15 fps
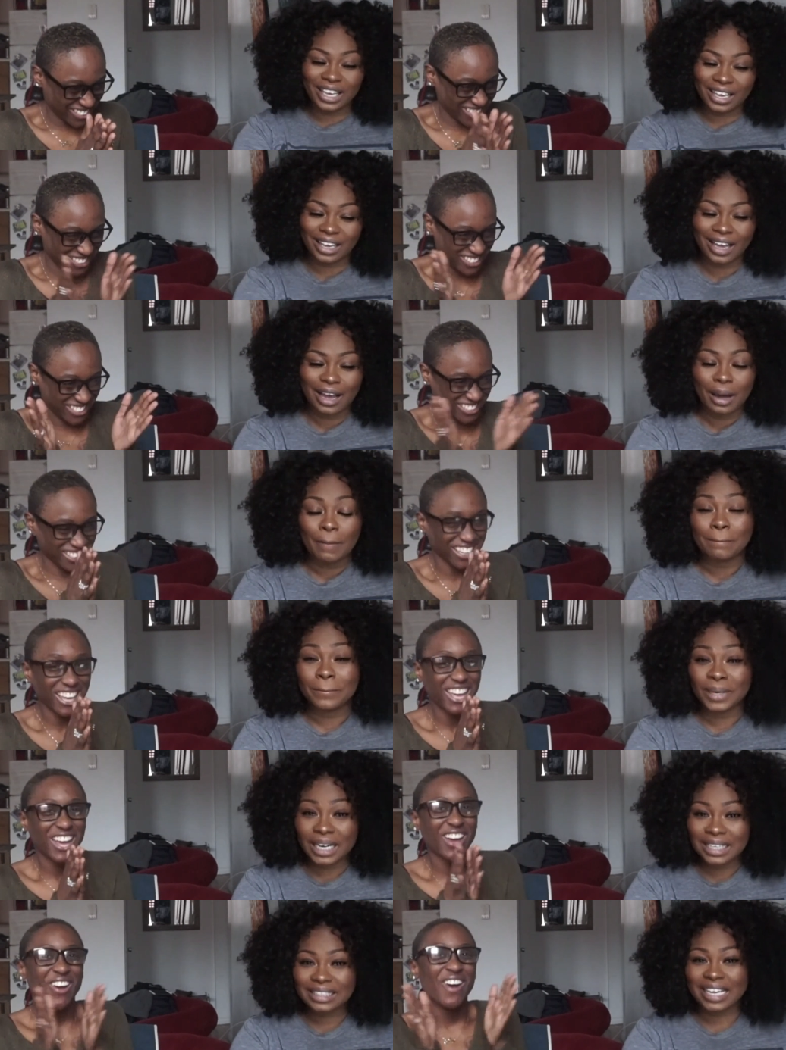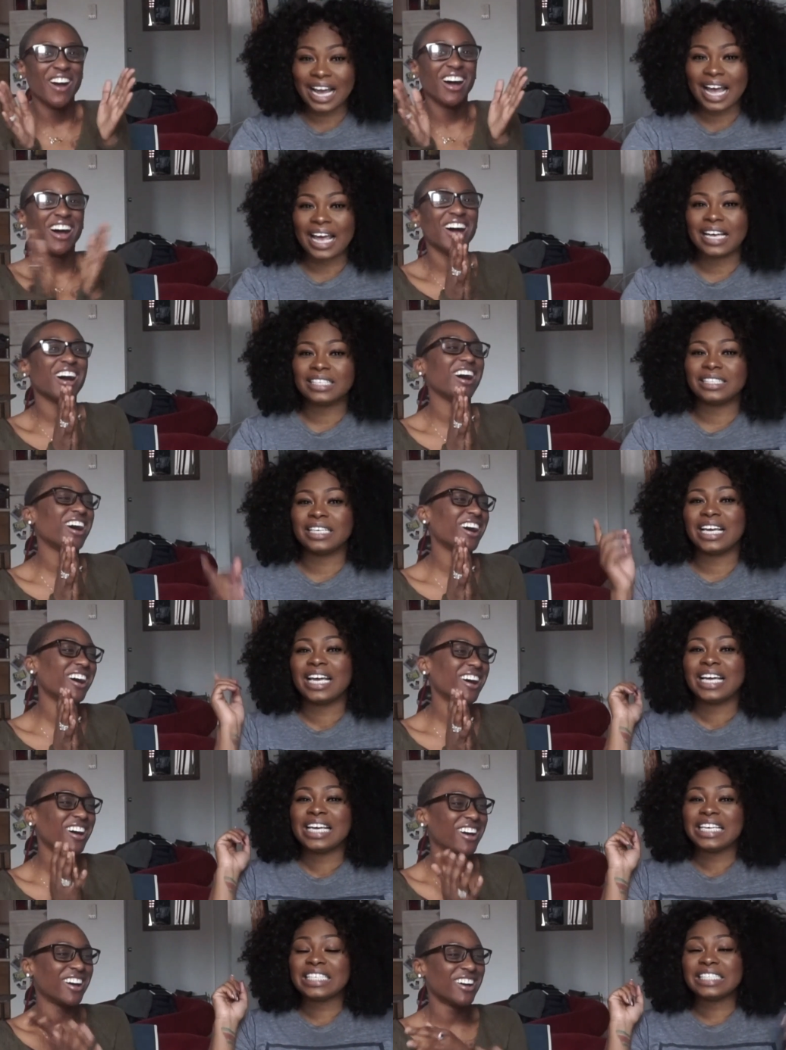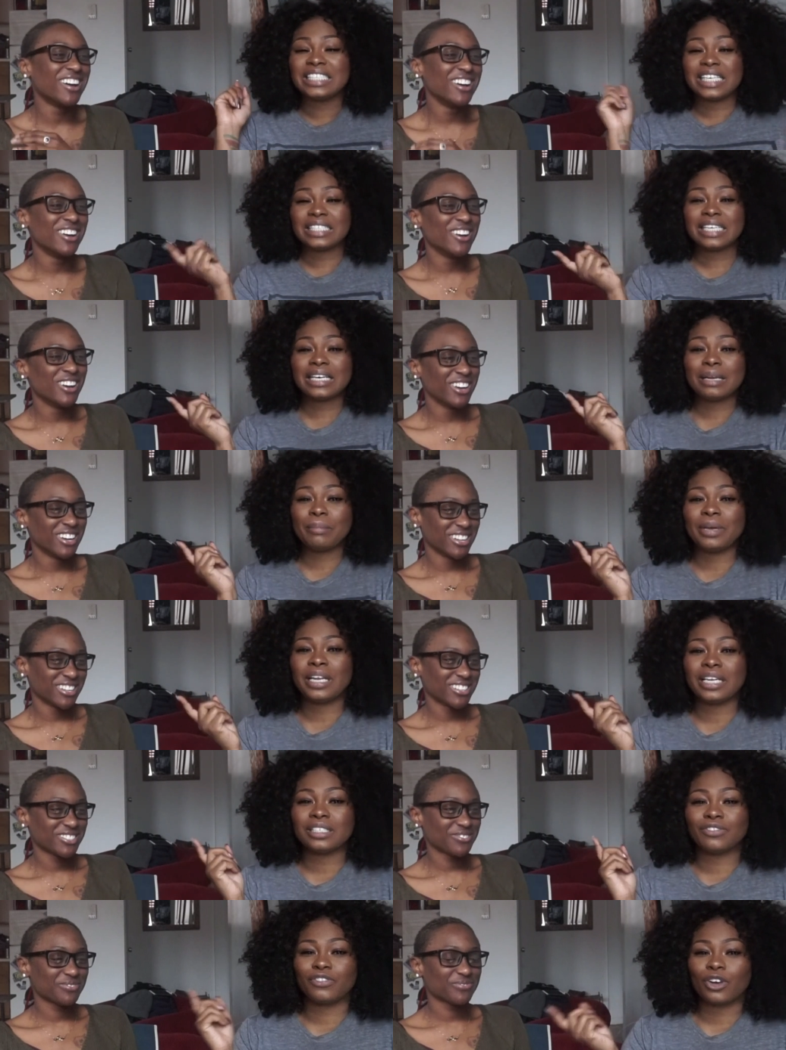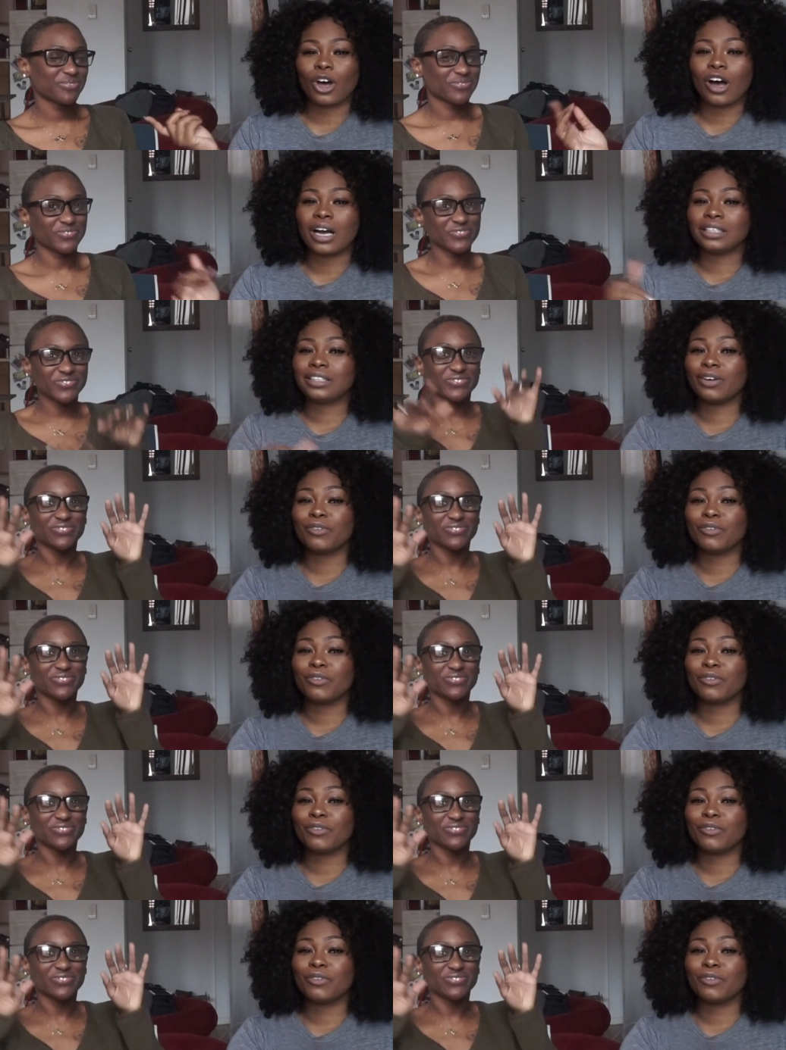Speaker 1: eat. But guys, ah! she's gonna be in this vlog